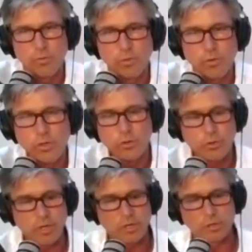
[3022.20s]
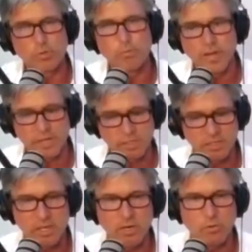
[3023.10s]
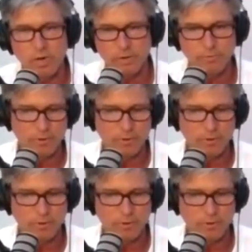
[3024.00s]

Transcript: What do you think is your biggest takeaway